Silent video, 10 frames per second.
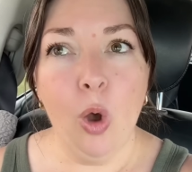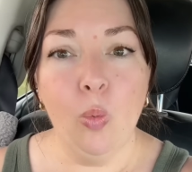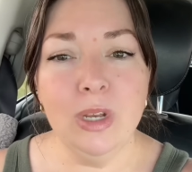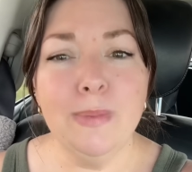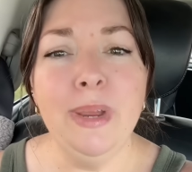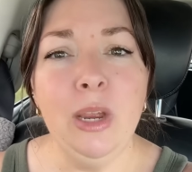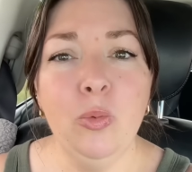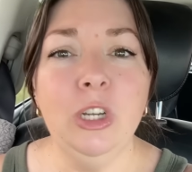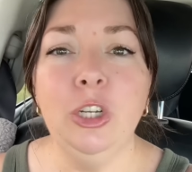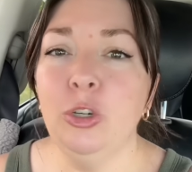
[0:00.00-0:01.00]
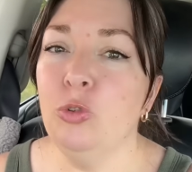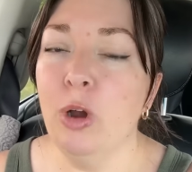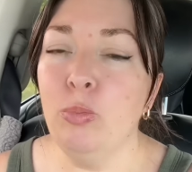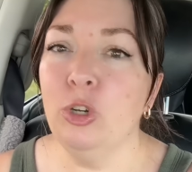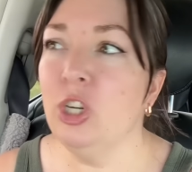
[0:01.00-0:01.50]
was me wishing
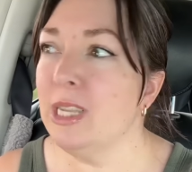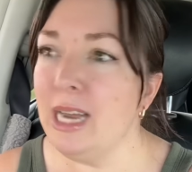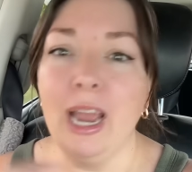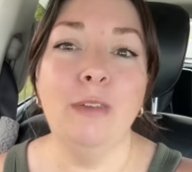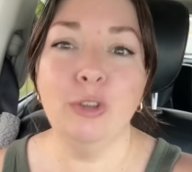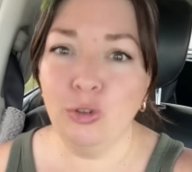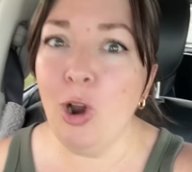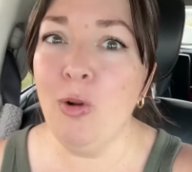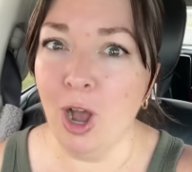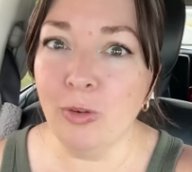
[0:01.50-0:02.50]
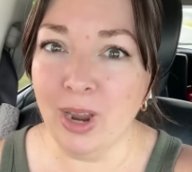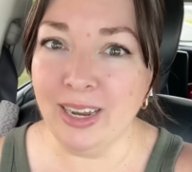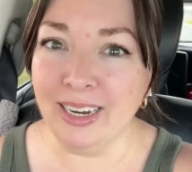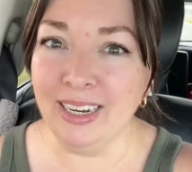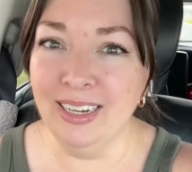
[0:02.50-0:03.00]
Trump would just die of a stroke
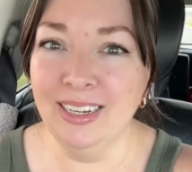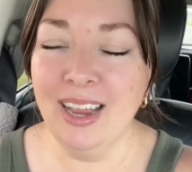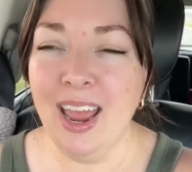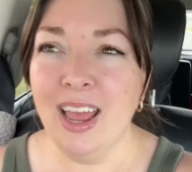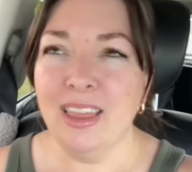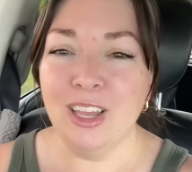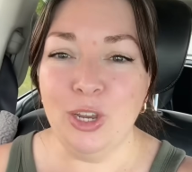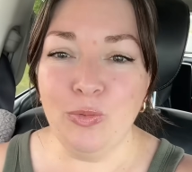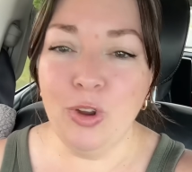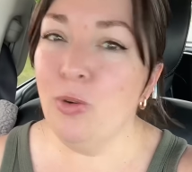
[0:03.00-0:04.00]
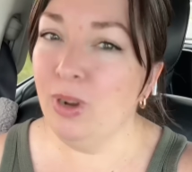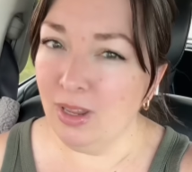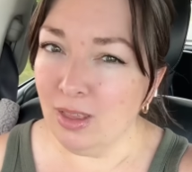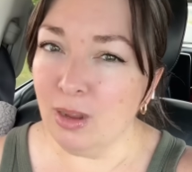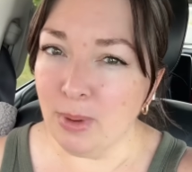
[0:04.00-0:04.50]
already, then you know what I
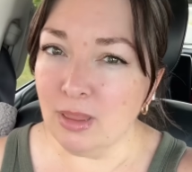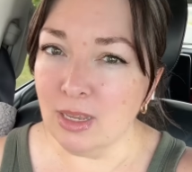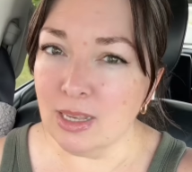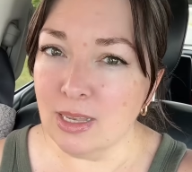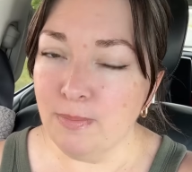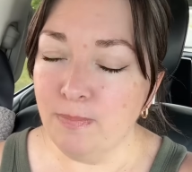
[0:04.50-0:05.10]
think about this.